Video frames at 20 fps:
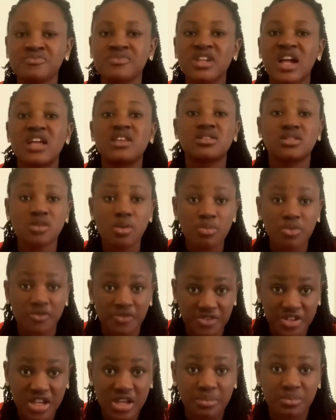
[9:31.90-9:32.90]
And some of
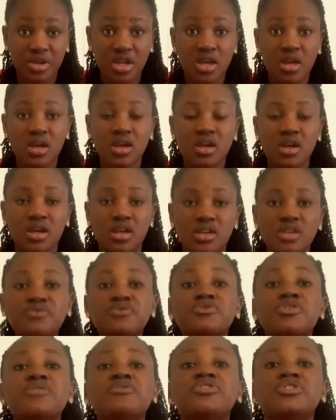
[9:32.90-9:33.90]
them,
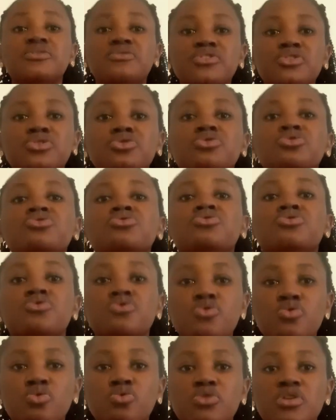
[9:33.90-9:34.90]
even if you don't
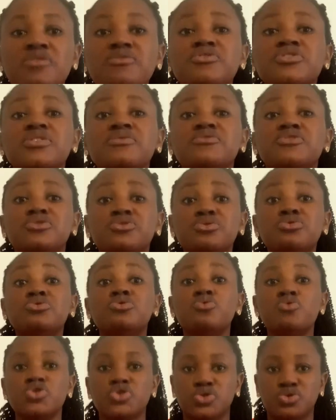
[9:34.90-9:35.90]
know
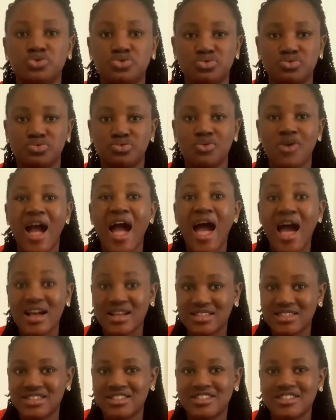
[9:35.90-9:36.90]
what to do,
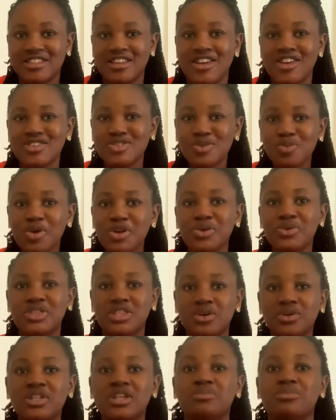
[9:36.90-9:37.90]
ask. So when you
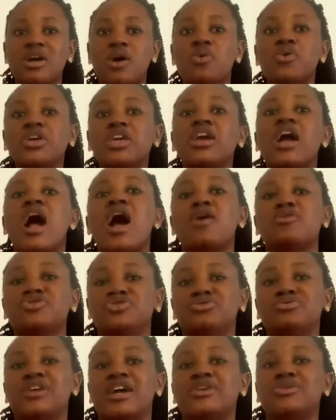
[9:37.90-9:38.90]
tell them that, okay, how
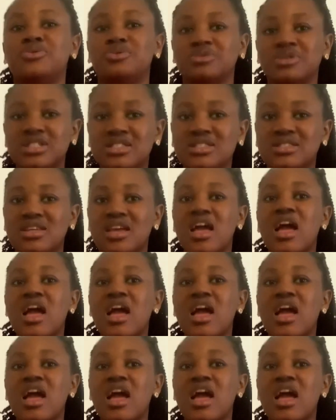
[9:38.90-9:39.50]
should I do it?